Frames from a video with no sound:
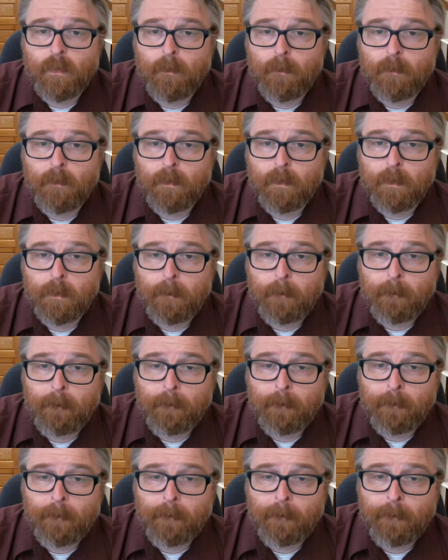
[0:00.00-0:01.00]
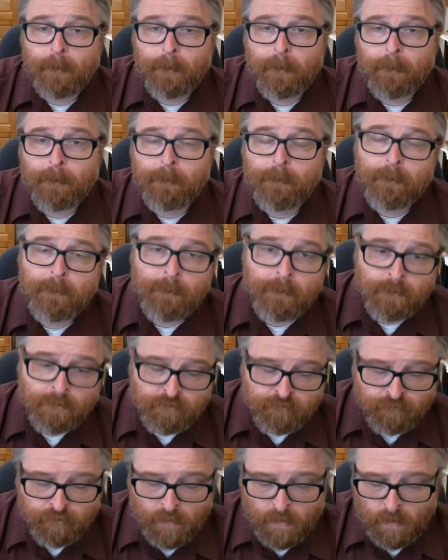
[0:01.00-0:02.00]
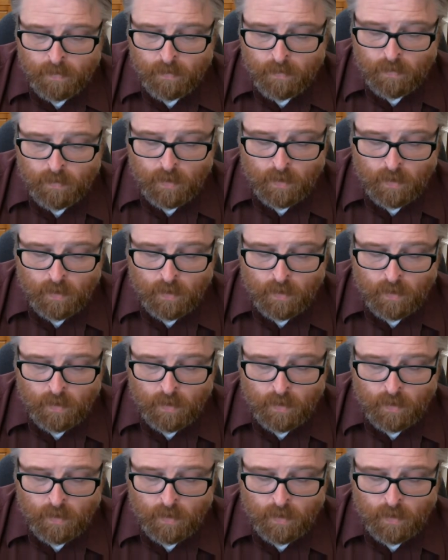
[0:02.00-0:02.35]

Nothing is said.